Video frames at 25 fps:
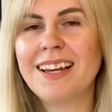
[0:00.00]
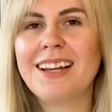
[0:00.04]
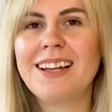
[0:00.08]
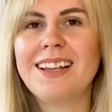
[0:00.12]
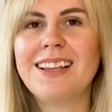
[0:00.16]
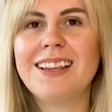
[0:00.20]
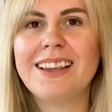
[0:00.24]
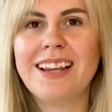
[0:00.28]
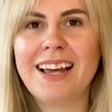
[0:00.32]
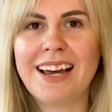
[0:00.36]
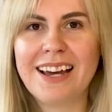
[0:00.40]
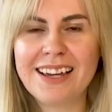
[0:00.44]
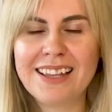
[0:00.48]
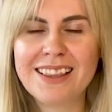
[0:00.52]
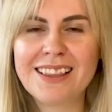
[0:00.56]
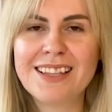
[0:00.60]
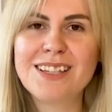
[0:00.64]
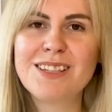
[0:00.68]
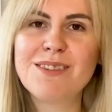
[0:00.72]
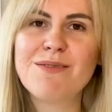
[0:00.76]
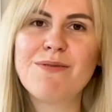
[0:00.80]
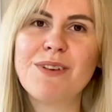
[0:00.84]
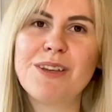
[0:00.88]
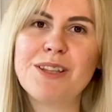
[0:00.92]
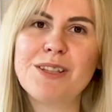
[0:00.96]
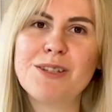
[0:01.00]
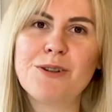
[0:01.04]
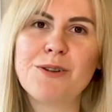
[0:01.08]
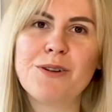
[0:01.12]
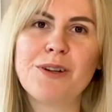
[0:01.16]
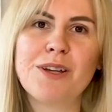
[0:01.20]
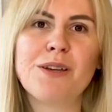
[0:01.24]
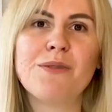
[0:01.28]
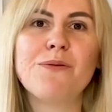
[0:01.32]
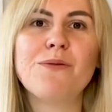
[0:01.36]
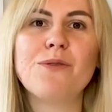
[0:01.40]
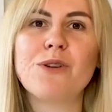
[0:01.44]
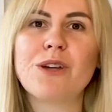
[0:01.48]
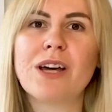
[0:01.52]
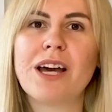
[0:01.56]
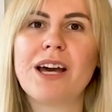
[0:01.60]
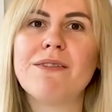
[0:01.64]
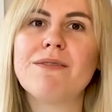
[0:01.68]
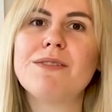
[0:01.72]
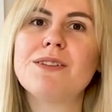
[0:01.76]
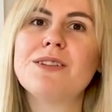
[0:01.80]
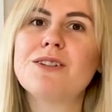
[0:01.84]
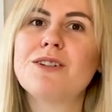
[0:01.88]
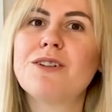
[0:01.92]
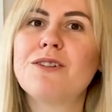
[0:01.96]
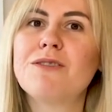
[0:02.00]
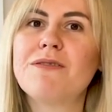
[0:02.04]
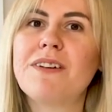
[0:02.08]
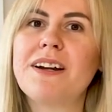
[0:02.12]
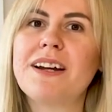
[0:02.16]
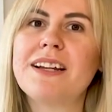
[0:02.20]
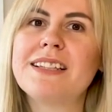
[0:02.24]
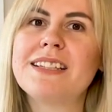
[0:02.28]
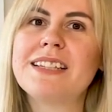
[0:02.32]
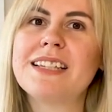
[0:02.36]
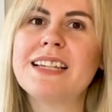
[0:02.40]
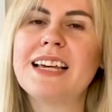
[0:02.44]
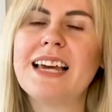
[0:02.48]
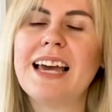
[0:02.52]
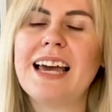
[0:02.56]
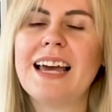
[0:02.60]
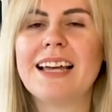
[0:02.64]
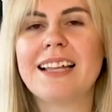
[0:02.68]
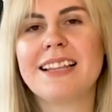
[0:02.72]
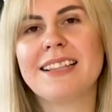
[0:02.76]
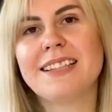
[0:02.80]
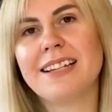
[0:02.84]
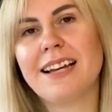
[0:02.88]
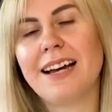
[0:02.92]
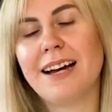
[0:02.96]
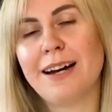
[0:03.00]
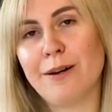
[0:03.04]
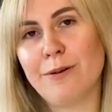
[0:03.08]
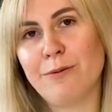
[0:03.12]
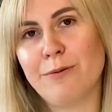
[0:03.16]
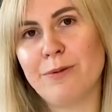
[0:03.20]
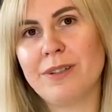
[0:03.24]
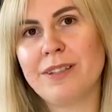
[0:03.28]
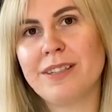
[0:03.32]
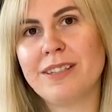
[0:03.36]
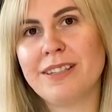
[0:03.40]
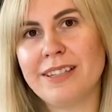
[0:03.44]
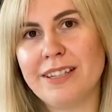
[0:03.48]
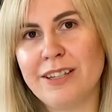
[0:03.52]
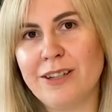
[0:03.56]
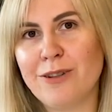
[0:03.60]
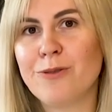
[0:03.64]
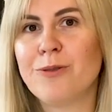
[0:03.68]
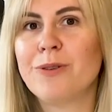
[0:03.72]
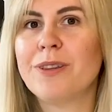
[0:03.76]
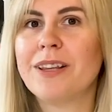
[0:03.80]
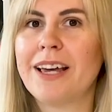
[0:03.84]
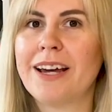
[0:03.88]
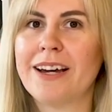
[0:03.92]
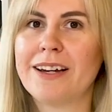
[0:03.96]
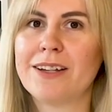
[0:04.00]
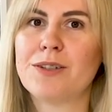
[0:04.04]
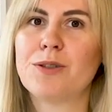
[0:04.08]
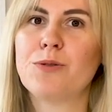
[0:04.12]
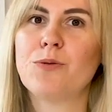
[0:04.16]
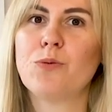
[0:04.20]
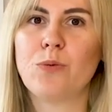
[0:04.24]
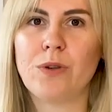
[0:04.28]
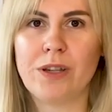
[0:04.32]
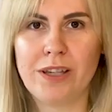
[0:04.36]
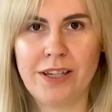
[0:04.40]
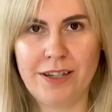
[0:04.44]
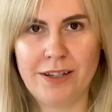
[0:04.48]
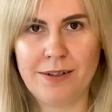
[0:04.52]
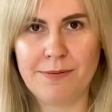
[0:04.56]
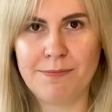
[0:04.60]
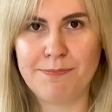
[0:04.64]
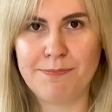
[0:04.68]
Like this video if you haven't already, and I will see you next week.